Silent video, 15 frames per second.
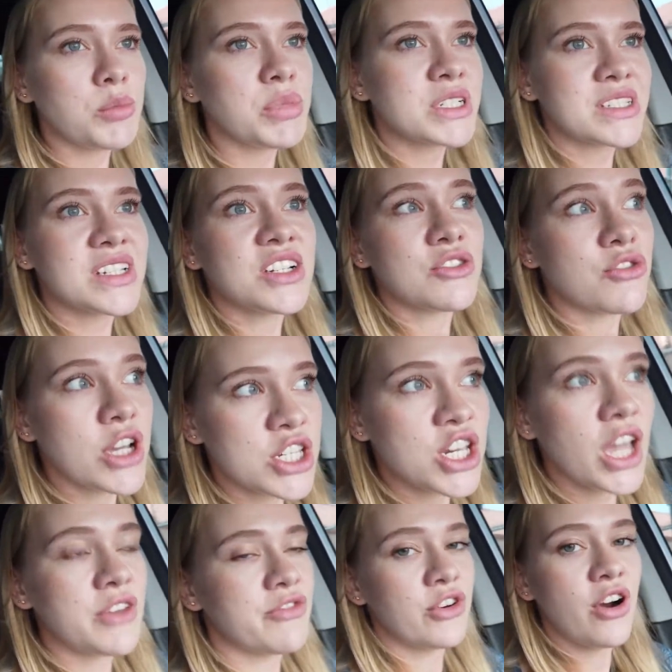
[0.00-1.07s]
But in
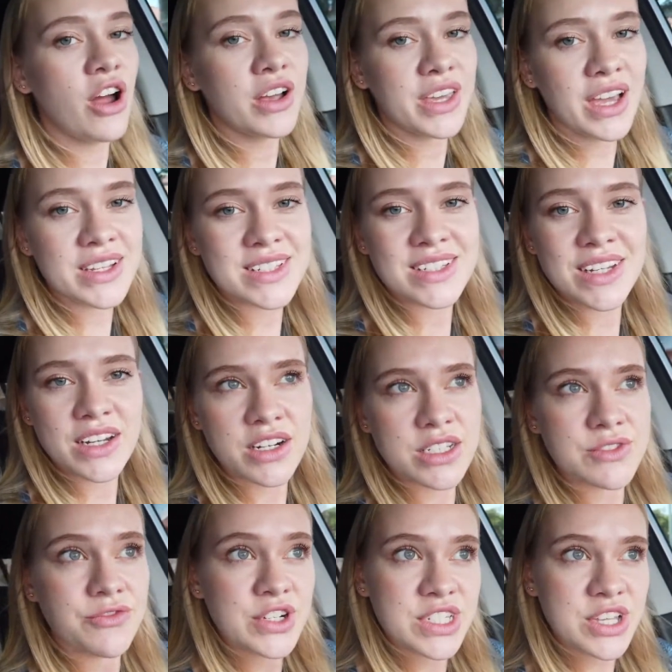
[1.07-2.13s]
Russia, if you rock your
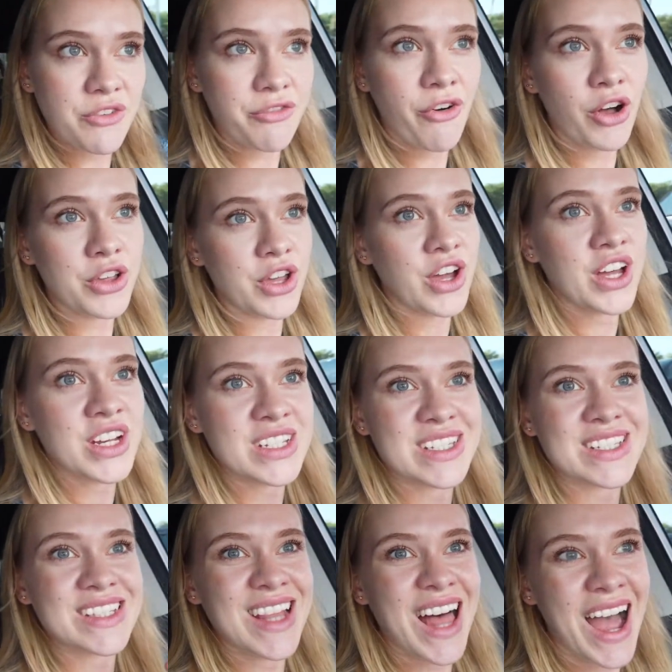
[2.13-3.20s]
sneakers, first of all, you're gonna
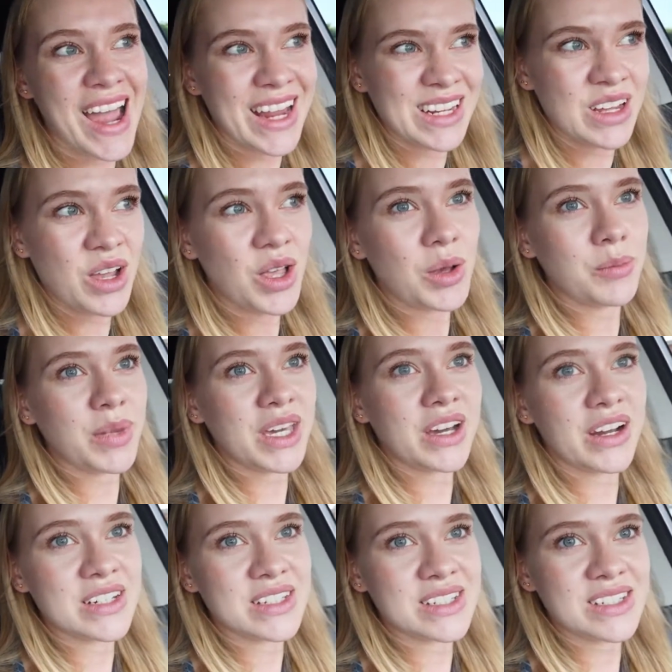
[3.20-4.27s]
slide,
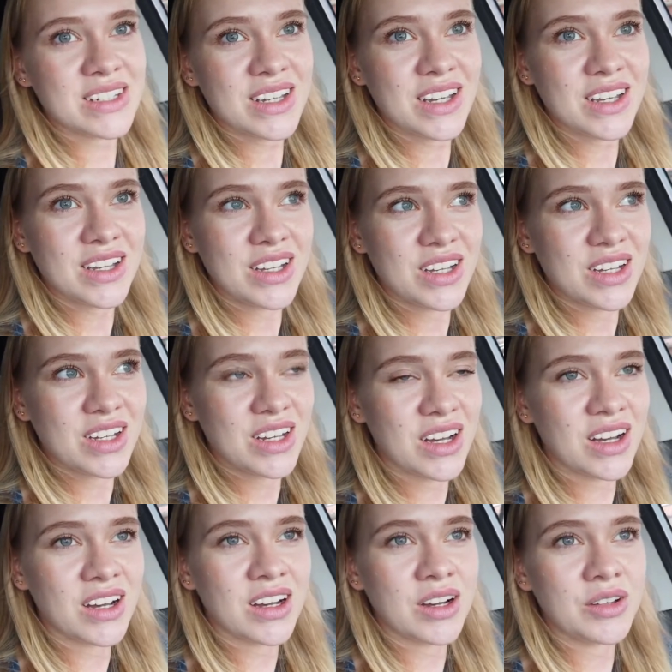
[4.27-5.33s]
because
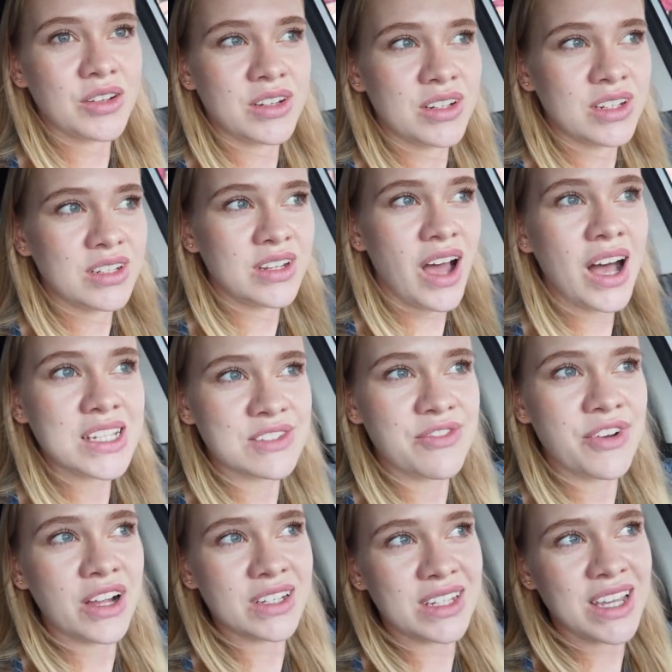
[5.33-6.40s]
the
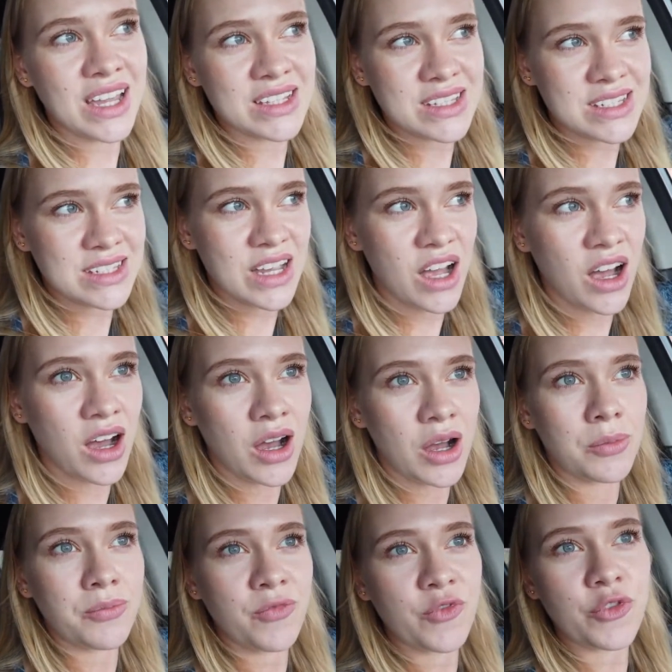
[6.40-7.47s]
asphalt gets
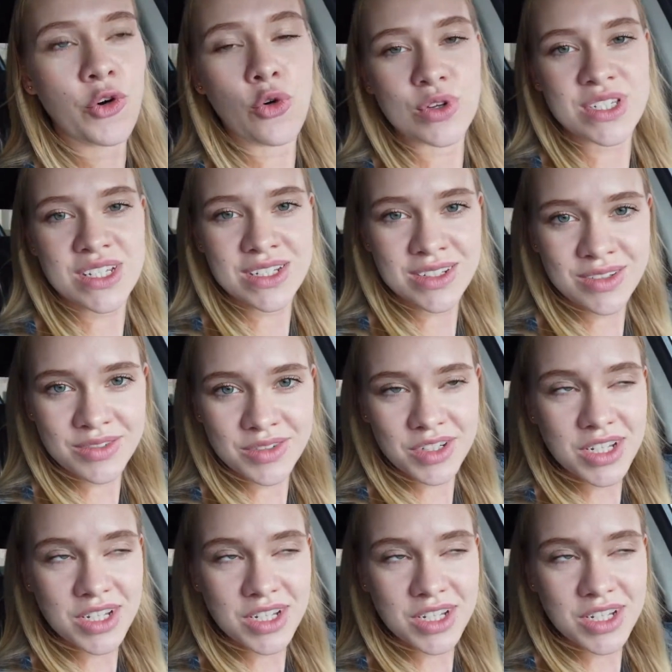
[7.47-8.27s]
frozen.